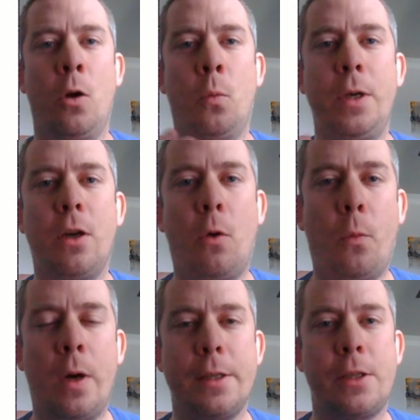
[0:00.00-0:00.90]
We don't
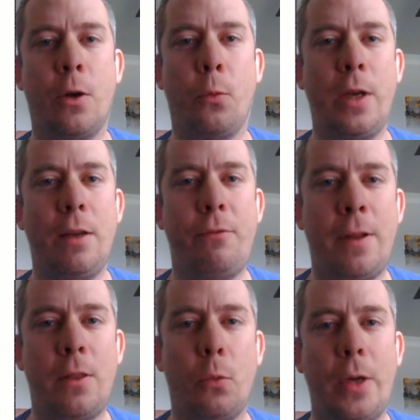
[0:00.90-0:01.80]
want to
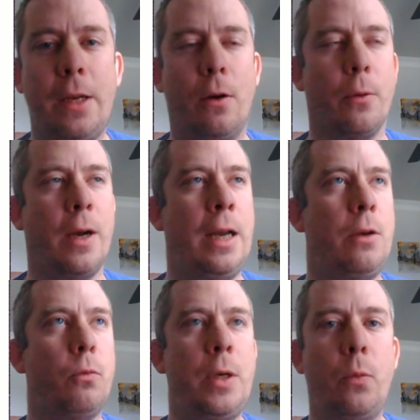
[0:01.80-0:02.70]
reinvent the wheel,
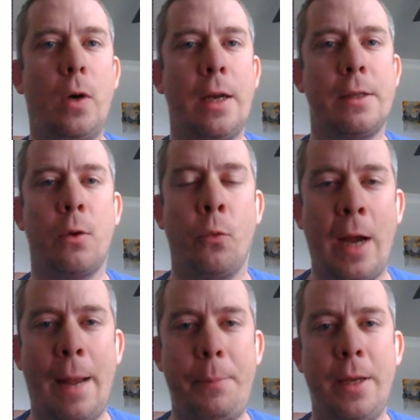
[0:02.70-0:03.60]
right? We want
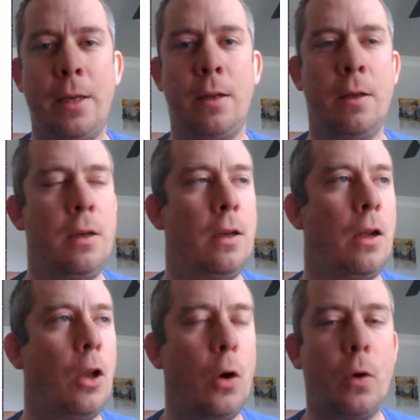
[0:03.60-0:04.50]
rapid,
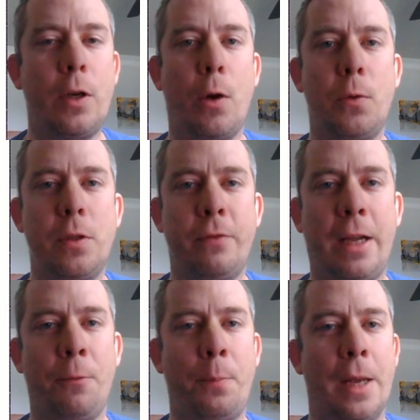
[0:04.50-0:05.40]
low-code
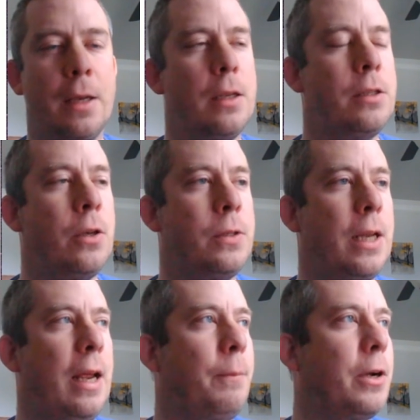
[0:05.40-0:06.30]
development. So
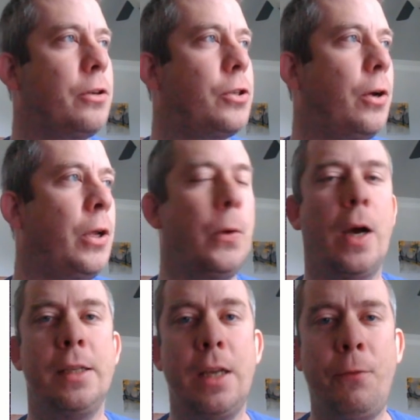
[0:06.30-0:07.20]
today I'm going to show you
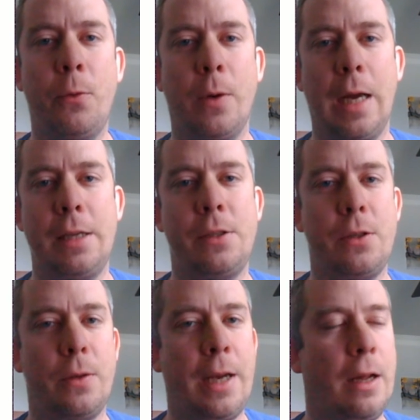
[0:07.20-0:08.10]
a different way to
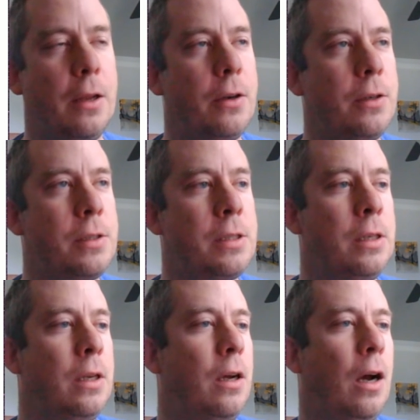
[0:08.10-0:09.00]
do calendars
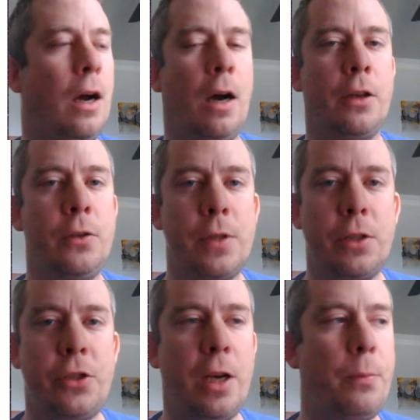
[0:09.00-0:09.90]
uh, using
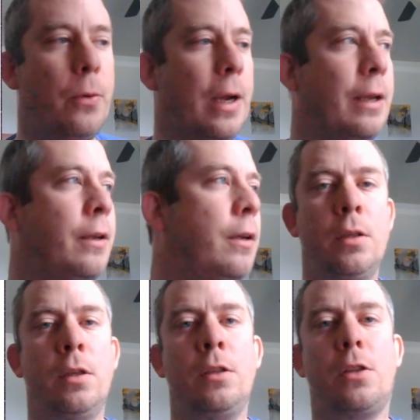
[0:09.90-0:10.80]
SharePoint.
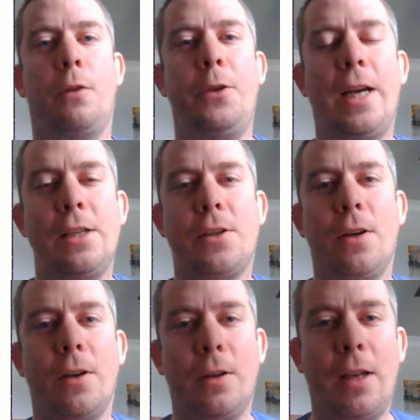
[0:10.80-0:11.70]
So if you guys
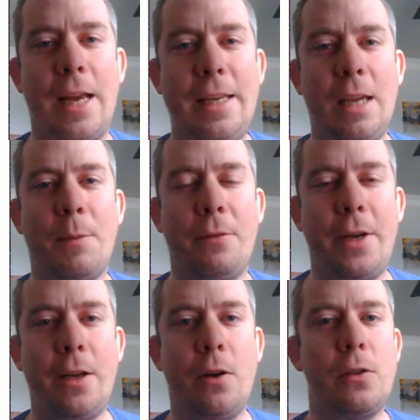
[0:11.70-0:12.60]
are liking my
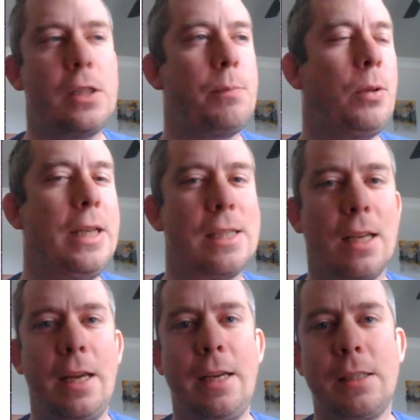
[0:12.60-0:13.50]
videos, please
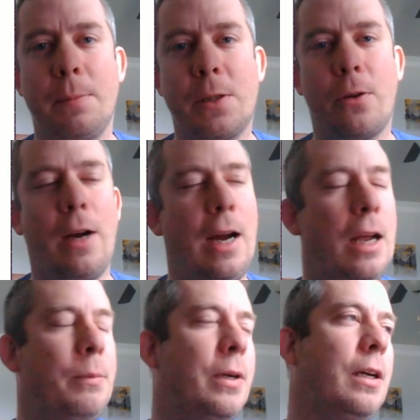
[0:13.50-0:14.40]
like,
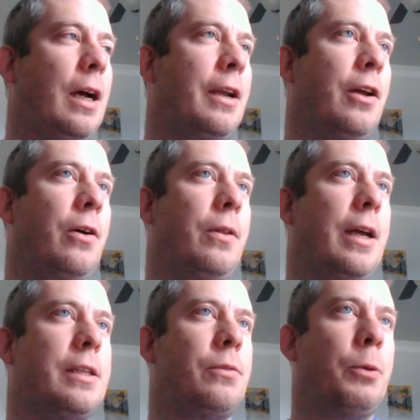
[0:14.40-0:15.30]
subscribe. I know
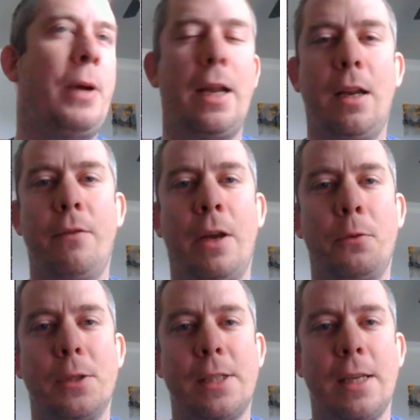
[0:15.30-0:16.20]
that's repetitive,
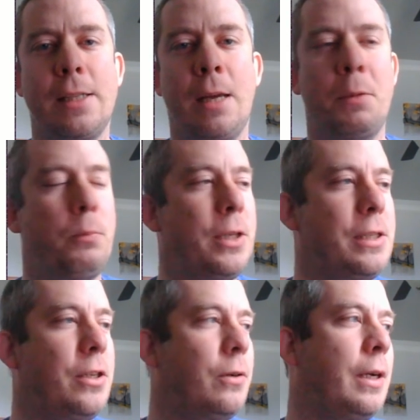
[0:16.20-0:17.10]
everyone says that, but please
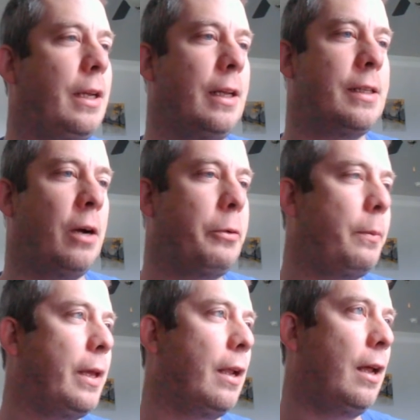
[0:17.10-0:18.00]
do it. It's helping
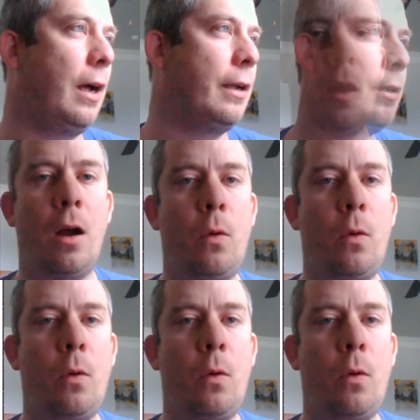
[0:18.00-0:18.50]
me a lot.